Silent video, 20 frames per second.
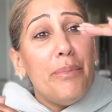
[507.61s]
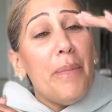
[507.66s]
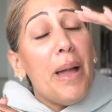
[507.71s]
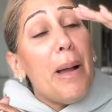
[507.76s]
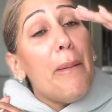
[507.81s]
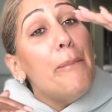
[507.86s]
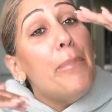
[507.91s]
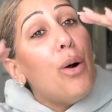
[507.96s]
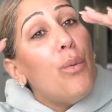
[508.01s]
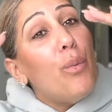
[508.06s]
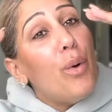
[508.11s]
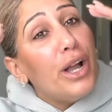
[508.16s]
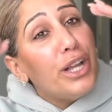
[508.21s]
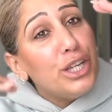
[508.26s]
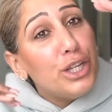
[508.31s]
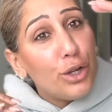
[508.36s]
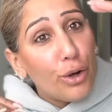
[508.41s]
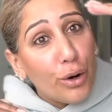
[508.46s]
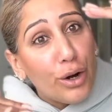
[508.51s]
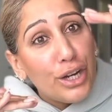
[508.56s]
But what
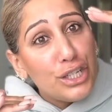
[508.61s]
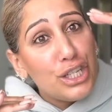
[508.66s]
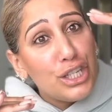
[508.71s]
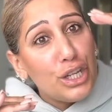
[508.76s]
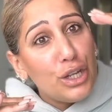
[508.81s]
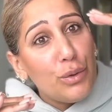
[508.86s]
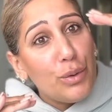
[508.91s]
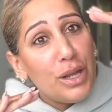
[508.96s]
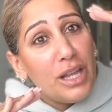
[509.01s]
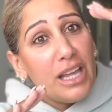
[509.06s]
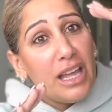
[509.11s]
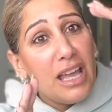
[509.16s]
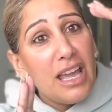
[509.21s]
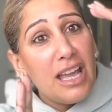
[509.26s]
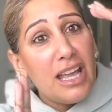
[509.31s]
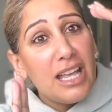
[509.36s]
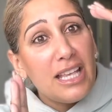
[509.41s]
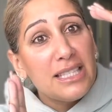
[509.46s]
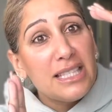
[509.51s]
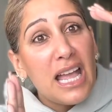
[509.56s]
you're doing
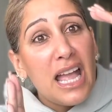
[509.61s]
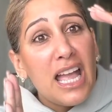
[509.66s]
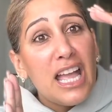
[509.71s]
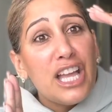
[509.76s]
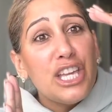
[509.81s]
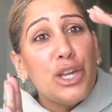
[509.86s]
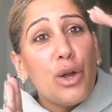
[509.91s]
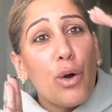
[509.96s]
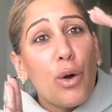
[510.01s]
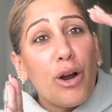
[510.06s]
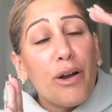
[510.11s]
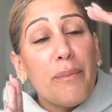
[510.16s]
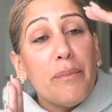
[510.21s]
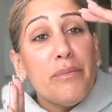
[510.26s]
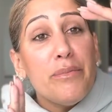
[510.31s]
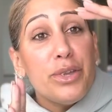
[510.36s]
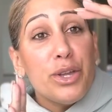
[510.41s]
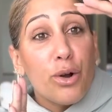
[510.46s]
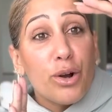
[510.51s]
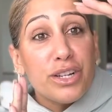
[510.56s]
is you're
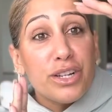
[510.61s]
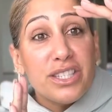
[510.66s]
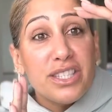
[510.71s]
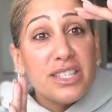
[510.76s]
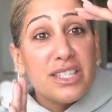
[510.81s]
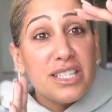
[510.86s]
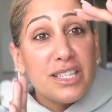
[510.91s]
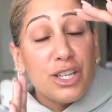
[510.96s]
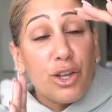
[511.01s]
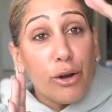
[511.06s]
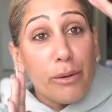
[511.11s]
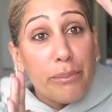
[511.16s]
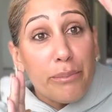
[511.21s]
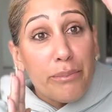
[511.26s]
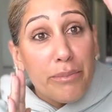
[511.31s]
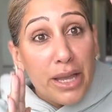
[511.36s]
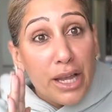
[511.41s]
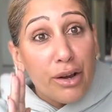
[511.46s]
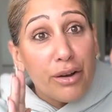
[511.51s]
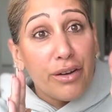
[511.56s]

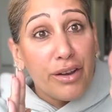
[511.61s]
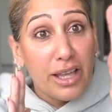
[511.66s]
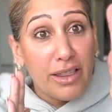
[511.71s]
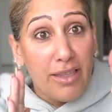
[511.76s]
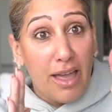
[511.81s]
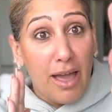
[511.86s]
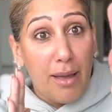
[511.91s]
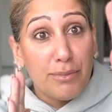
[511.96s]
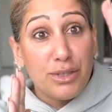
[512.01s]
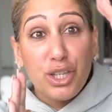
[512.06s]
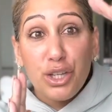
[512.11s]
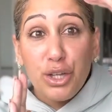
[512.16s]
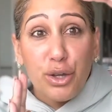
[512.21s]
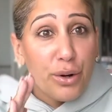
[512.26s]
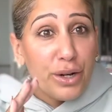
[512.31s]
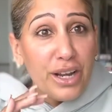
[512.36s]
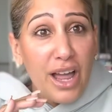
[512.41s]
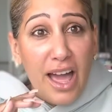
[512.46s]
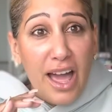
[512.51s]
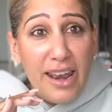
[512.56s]
mirroring them. So
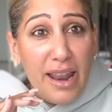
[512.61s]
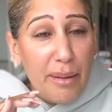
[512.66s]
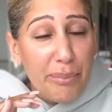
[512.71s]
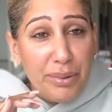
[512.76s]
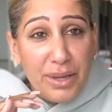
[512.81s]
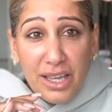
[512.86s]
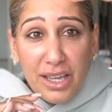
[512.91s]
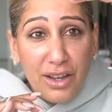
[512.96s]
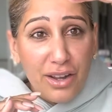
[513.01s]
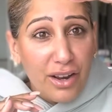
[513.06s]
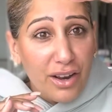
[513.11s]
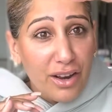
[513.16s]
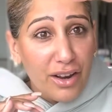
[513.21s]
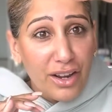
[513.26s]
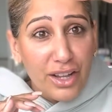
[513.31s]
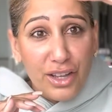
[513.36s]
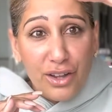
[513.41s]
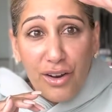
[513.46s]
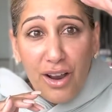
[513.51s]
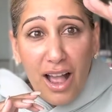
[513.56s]
you're not up here.
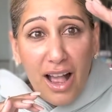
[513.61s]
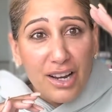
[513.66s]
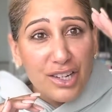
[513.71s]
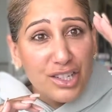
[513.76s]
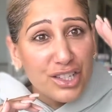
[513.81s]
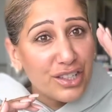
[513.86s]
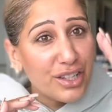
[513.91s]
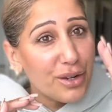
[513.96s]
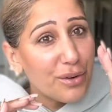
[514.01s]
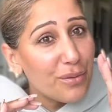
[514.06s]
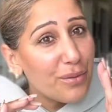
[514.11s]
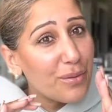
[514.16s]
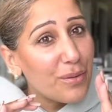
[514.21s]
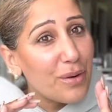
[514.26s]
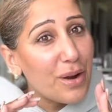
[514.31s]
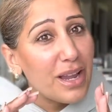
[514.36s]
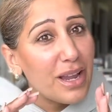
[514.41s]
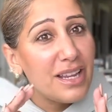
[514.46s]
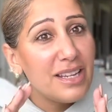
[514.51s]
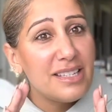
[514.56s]
You're actually
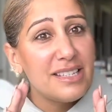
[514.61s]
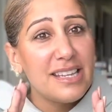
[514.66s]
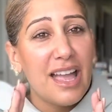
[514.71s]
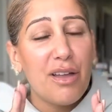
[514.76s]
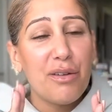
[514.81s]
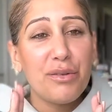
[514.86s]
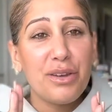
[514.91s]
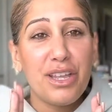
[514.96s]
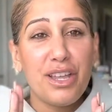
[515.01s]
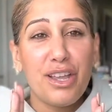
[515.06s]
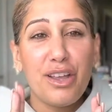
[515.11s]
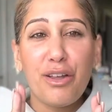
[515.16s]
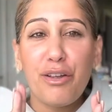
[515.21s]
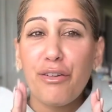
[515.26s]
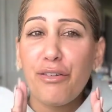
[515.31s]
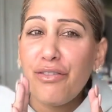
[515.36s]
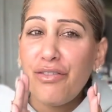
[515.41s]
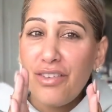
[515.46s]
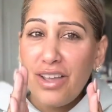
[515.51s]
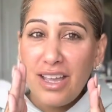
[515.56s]
right down here,
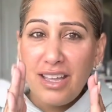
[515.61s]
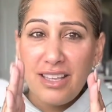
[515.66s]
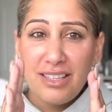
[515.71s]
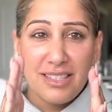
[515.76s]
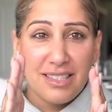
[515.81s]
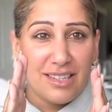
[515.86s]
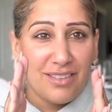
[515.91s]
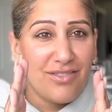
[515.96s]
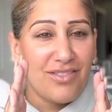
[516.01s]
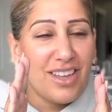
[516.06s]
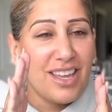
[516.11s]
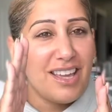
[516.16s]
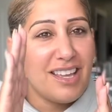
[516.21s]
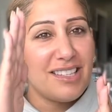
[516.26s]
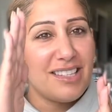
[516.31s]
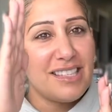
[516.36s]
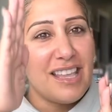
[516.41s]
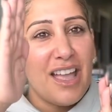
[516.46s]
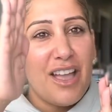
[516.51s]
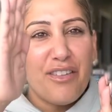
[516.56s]
face to
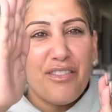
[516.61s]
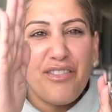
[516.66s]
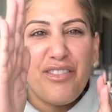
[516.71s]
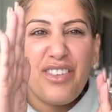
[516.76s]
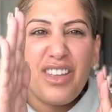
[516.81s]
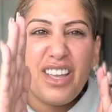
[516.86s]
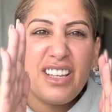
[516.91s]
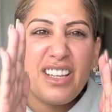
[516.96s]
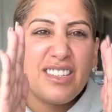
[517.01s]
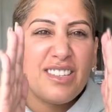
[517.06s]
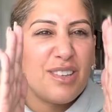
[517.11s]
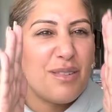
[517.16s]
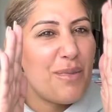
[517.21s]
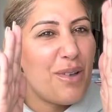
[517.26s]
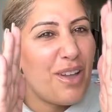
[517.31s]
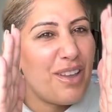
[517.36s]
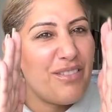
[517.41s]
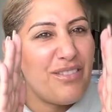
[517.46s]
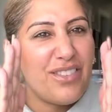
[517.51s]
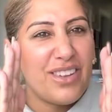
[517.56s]
face, victim
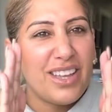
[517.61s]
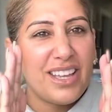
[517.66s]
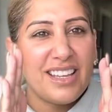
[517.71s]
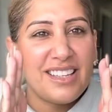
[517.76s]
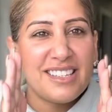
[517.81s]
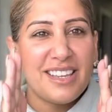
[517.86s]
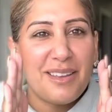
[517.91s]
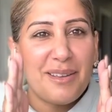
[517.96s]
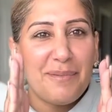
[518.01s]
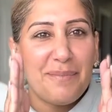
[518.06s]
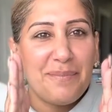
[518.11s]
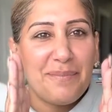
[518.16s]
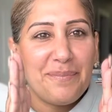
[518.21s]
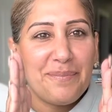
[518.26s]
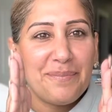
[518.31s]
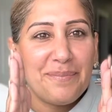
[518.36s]
on victim.